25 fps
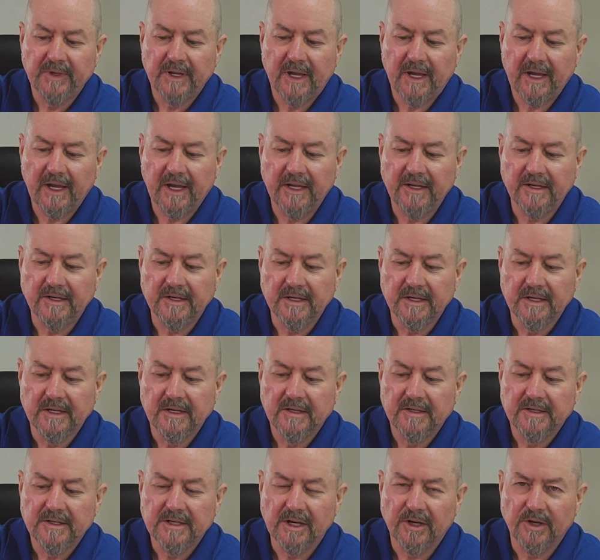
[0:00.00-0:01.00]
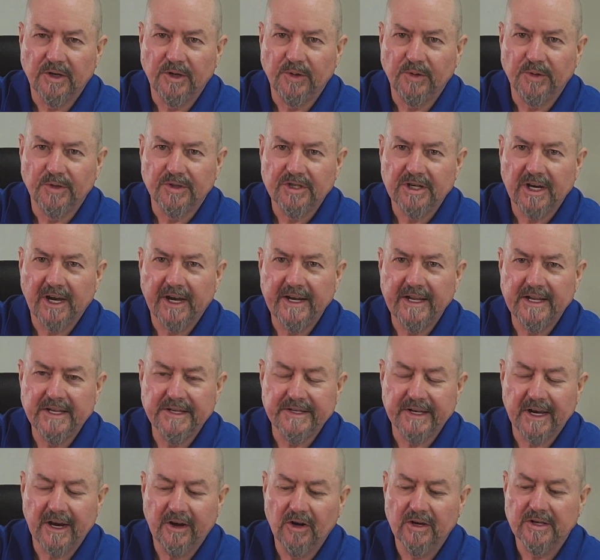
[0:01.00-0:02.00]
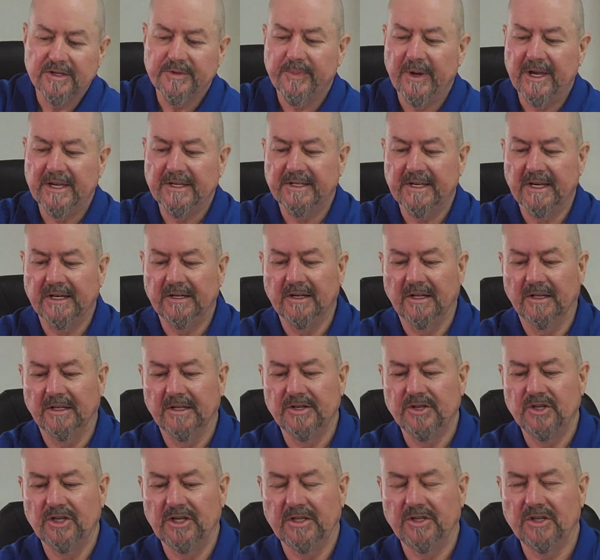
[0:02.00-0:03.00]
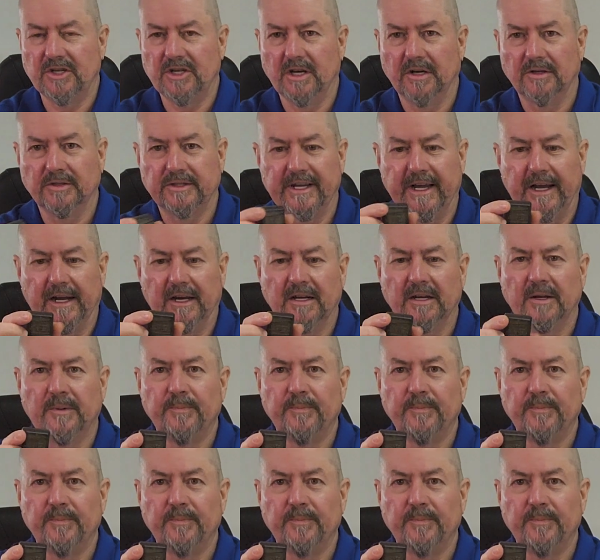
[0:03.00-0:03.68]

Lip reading: And so Chinese aerospace technology, Qio-Tek,